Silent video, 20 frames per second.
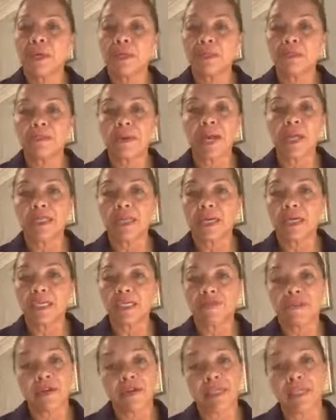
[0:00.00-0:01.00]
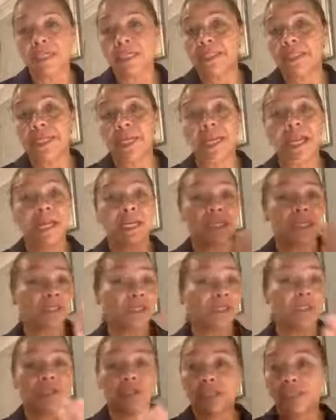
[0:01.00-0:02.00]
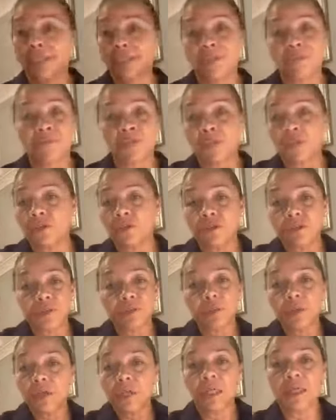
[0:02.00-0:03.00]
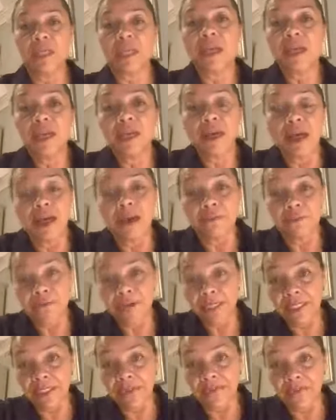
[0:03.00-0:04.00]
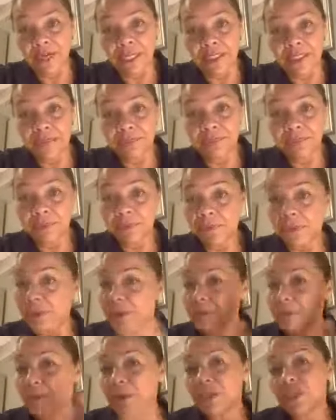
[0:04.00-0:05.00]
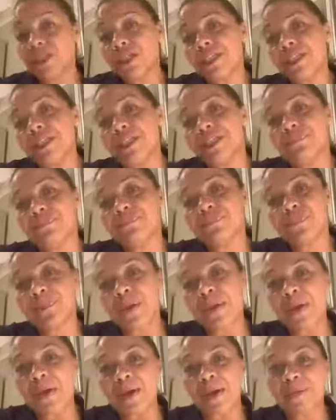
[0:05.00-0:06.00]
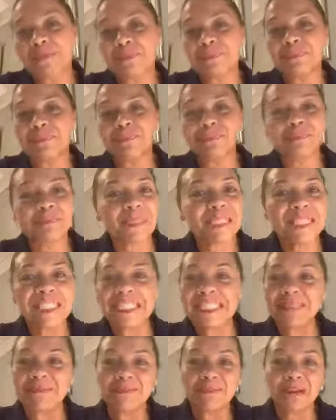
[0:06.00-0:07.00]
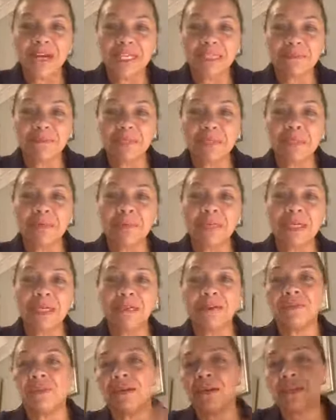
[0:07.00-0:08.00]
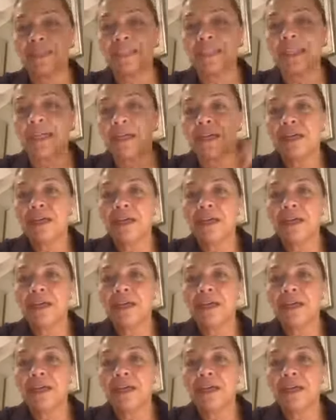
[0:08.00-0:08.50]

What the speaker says: as well. And it's very easy and it's just as efficient as working face to face. So questions, please fire them to me. Love, hearts.